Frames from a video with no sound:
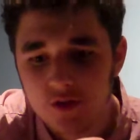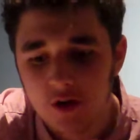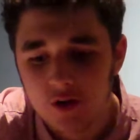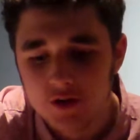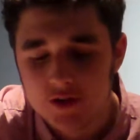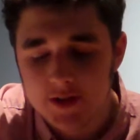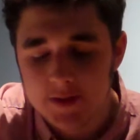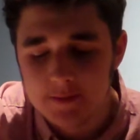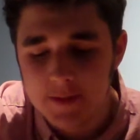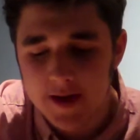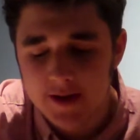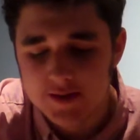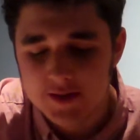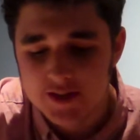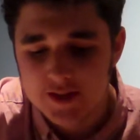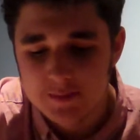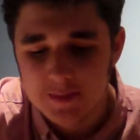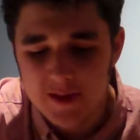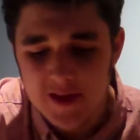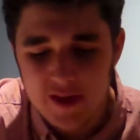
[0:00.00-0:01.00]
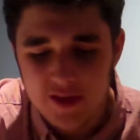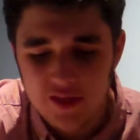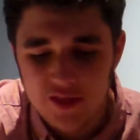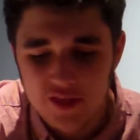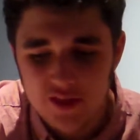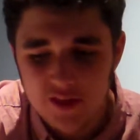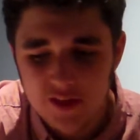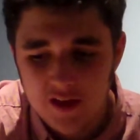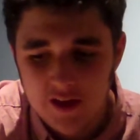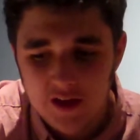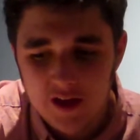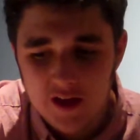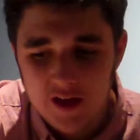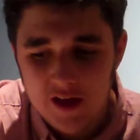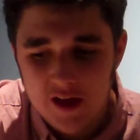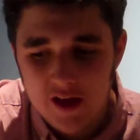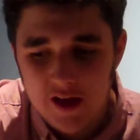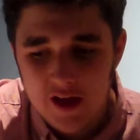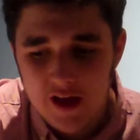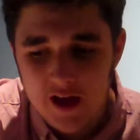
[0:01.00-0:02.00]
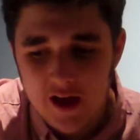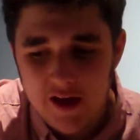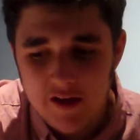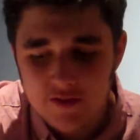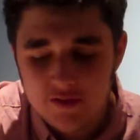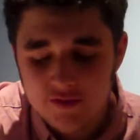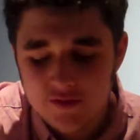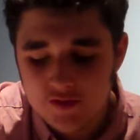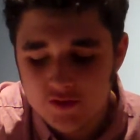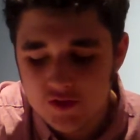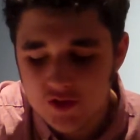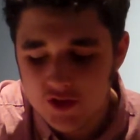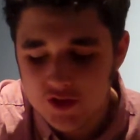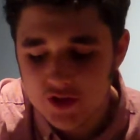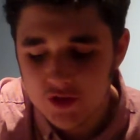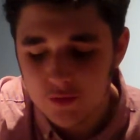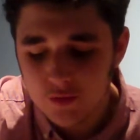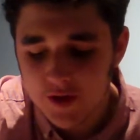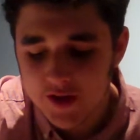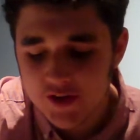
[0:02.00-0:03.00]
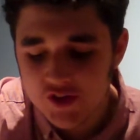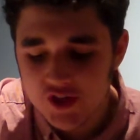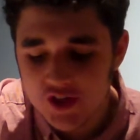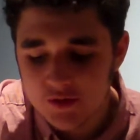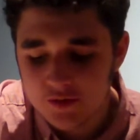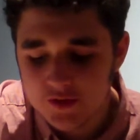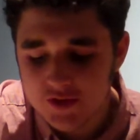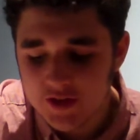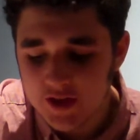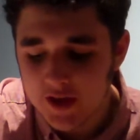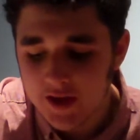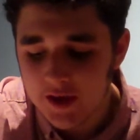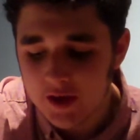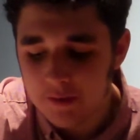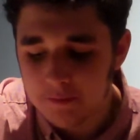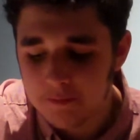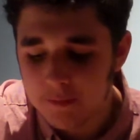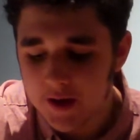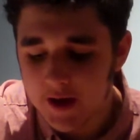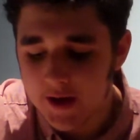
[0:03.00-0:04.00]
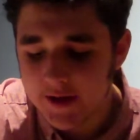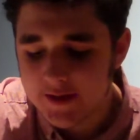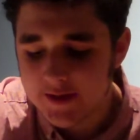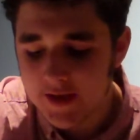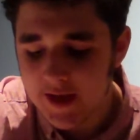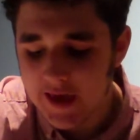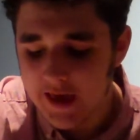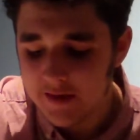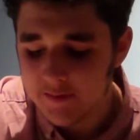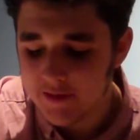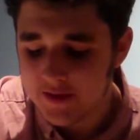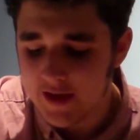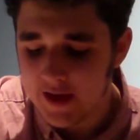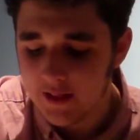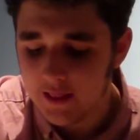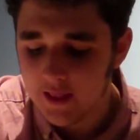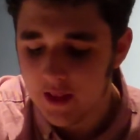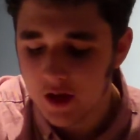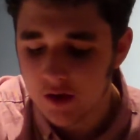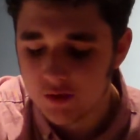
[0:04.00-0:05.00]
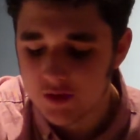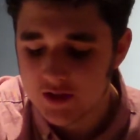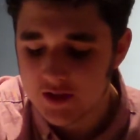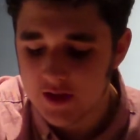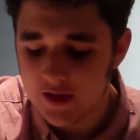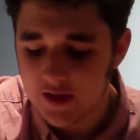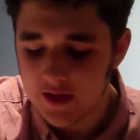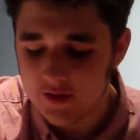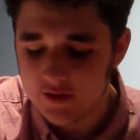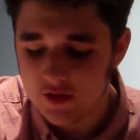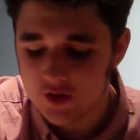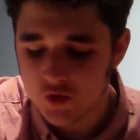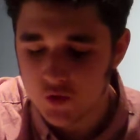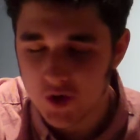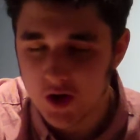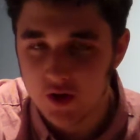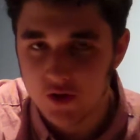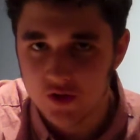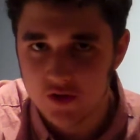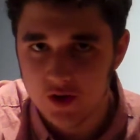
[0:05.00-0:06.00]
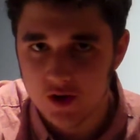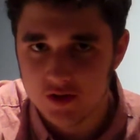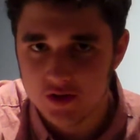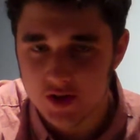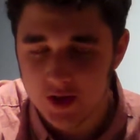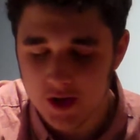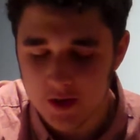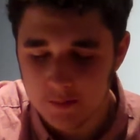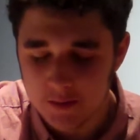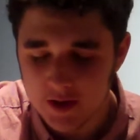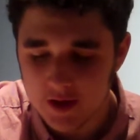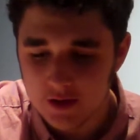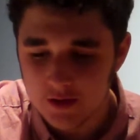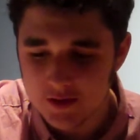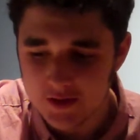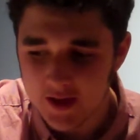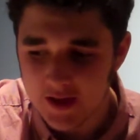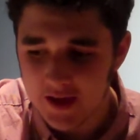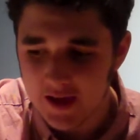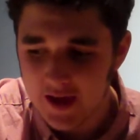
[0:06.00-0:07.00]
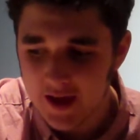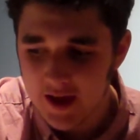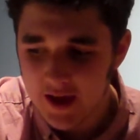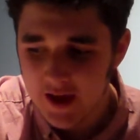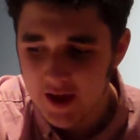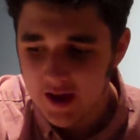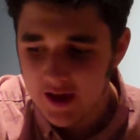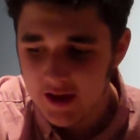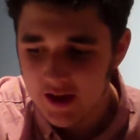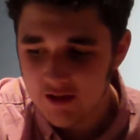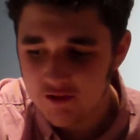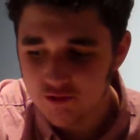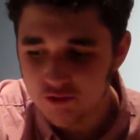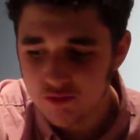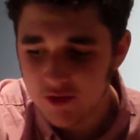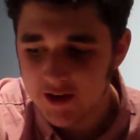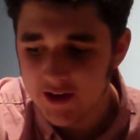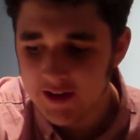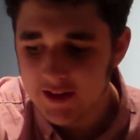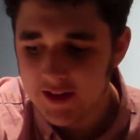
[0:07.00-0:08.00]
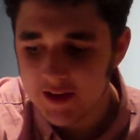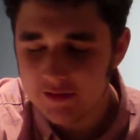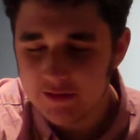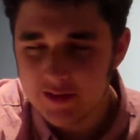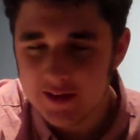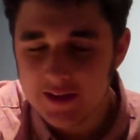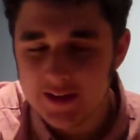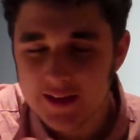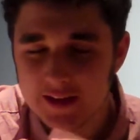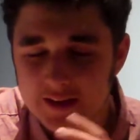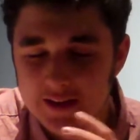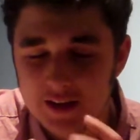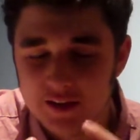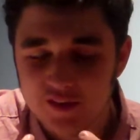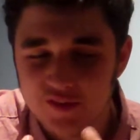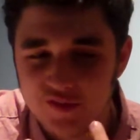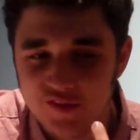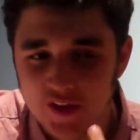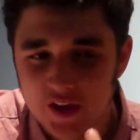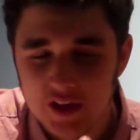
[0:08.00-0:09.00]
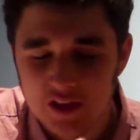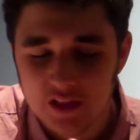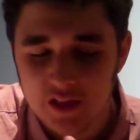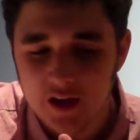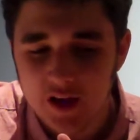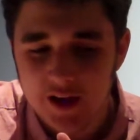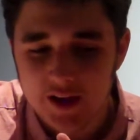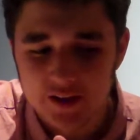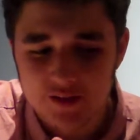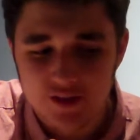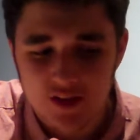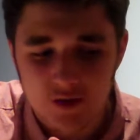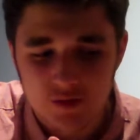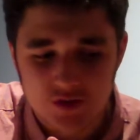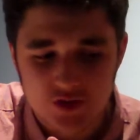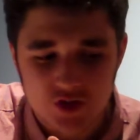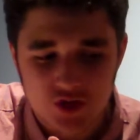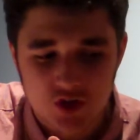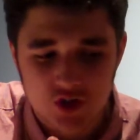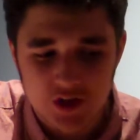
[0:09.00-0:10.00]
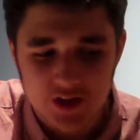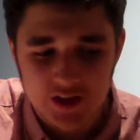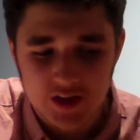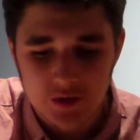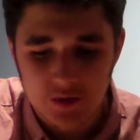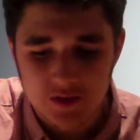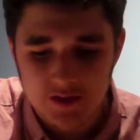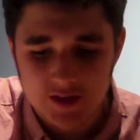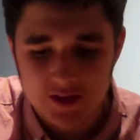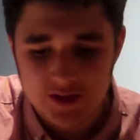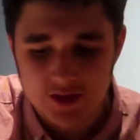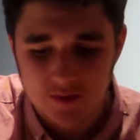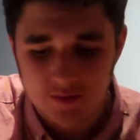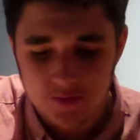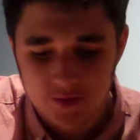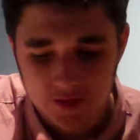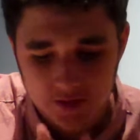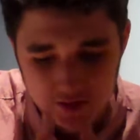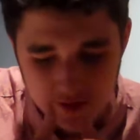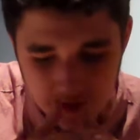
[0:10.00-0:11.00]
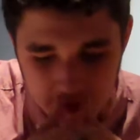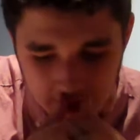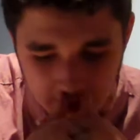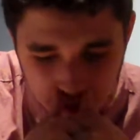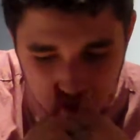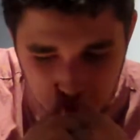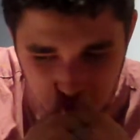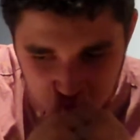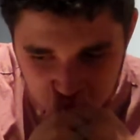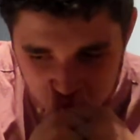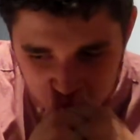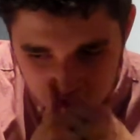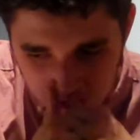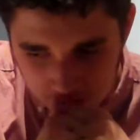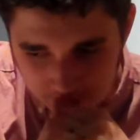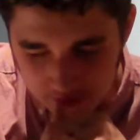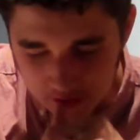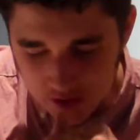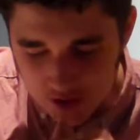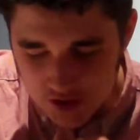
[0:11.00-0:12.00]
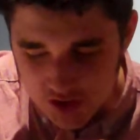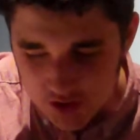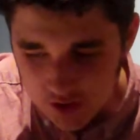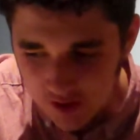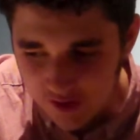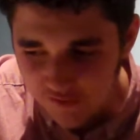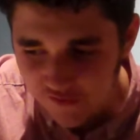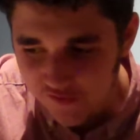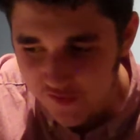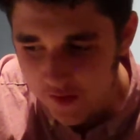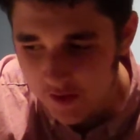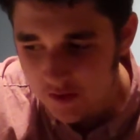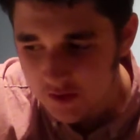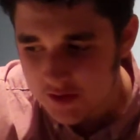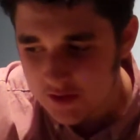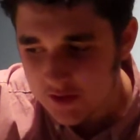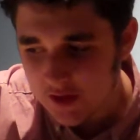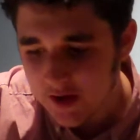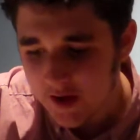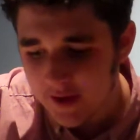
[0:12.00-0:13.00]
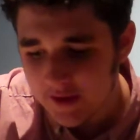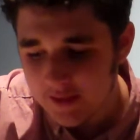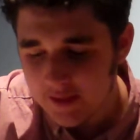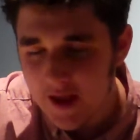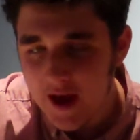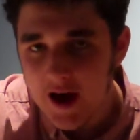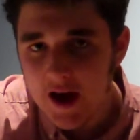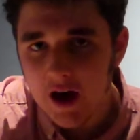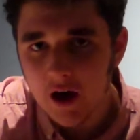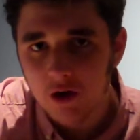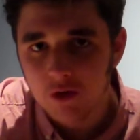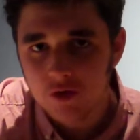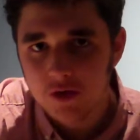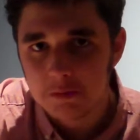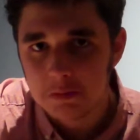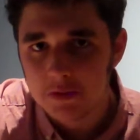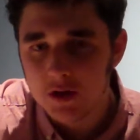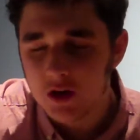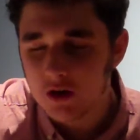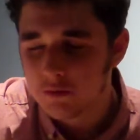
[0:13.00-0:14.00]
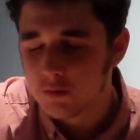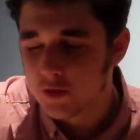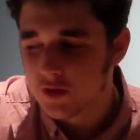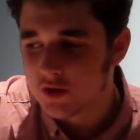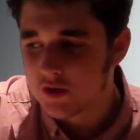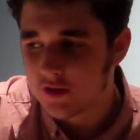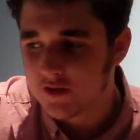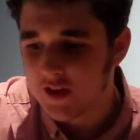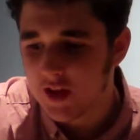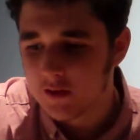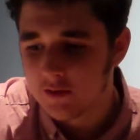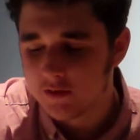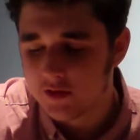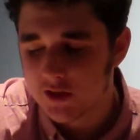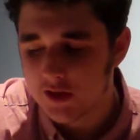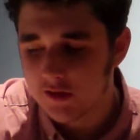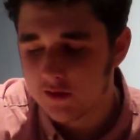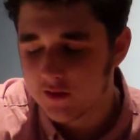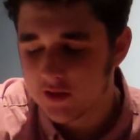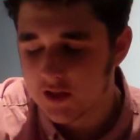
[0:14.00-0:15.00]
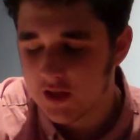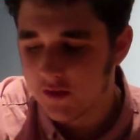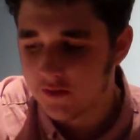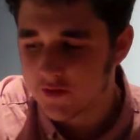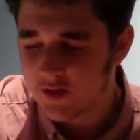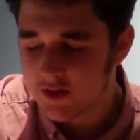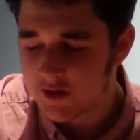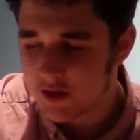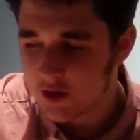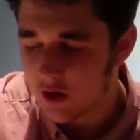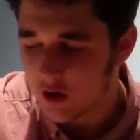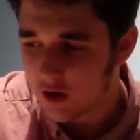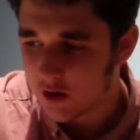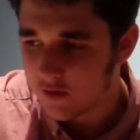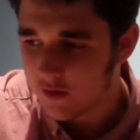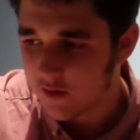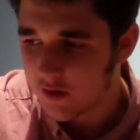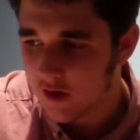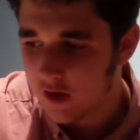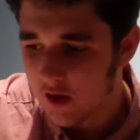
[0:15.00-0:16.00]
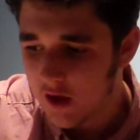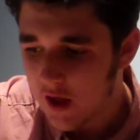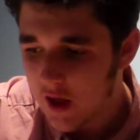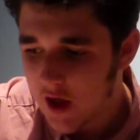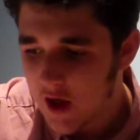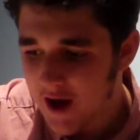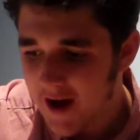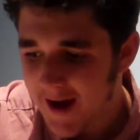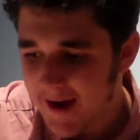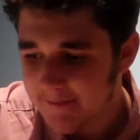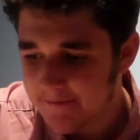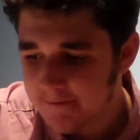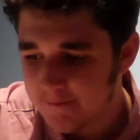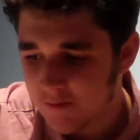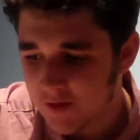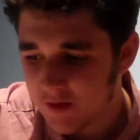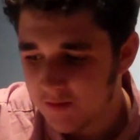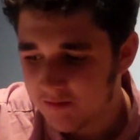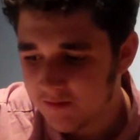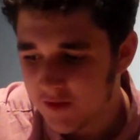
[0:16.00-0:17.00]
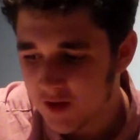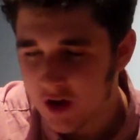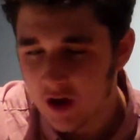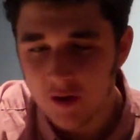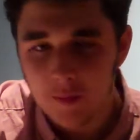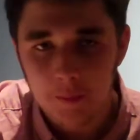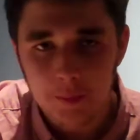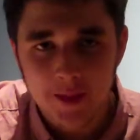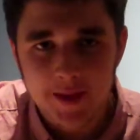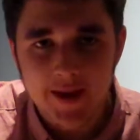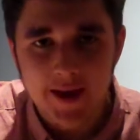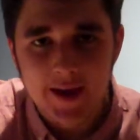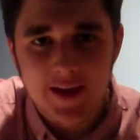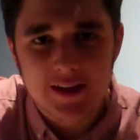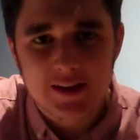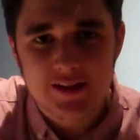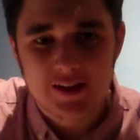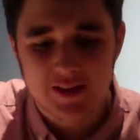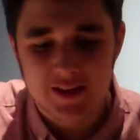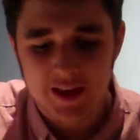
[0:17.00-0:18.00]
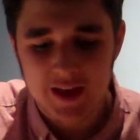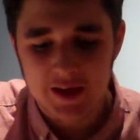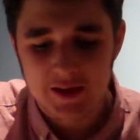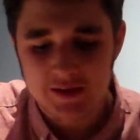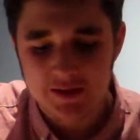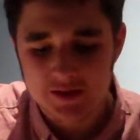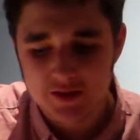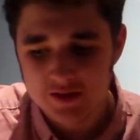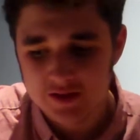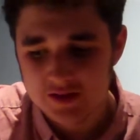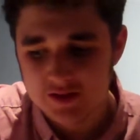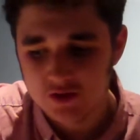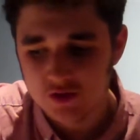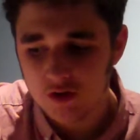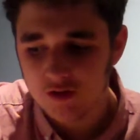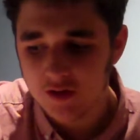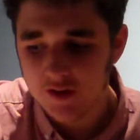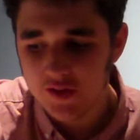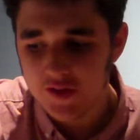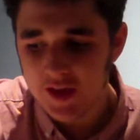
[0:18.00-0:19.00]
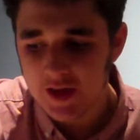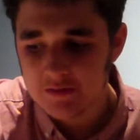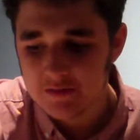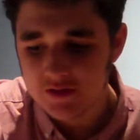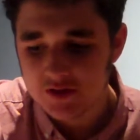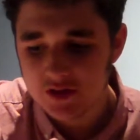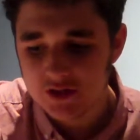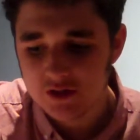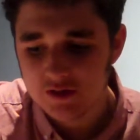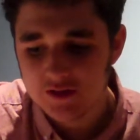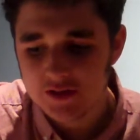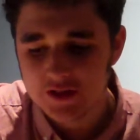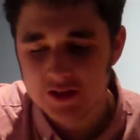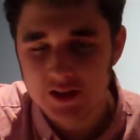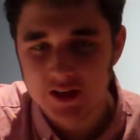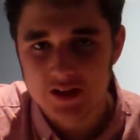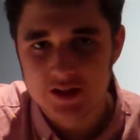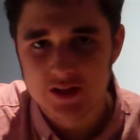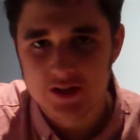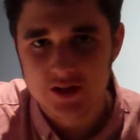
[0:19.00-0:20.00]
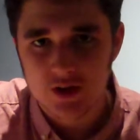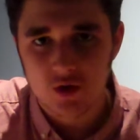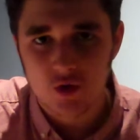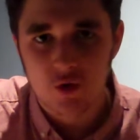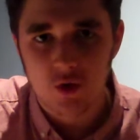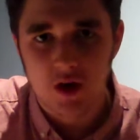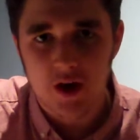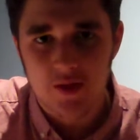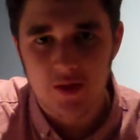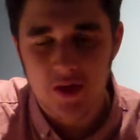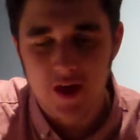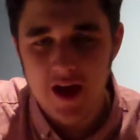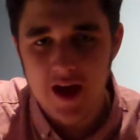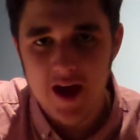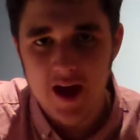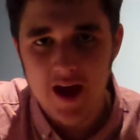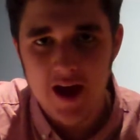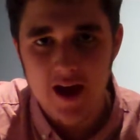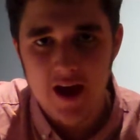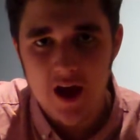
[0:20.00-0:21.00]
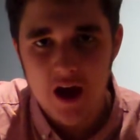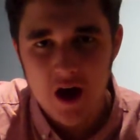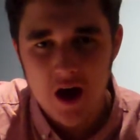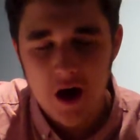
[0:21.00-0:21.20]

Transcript: Doctor, Matt Smith and just the way she was saying goodbye to him and hello to the 12th Doctor, Capaldi, it really, really did feel like there was genuinely something there. And also, it feels like now the blockbuster theme of Series 7 is gone, and the complicated theme, story theme of Series 6 isn't quite there,